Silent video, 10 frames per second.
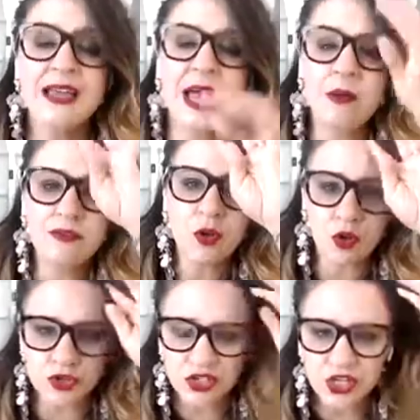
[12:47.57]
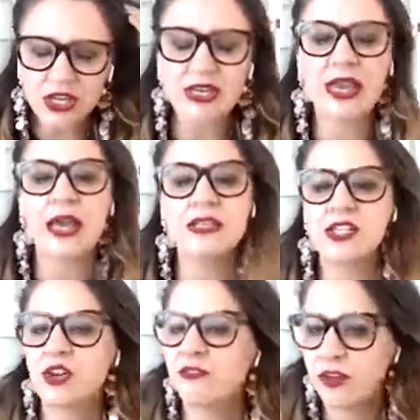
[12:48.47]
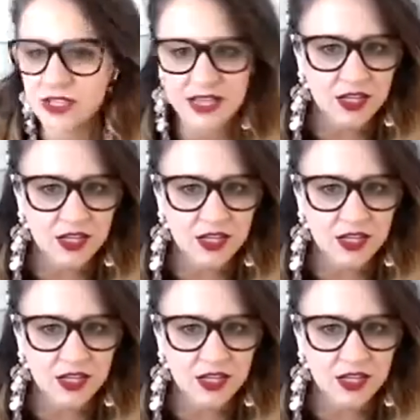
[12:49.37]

Now, of course, you can get to your first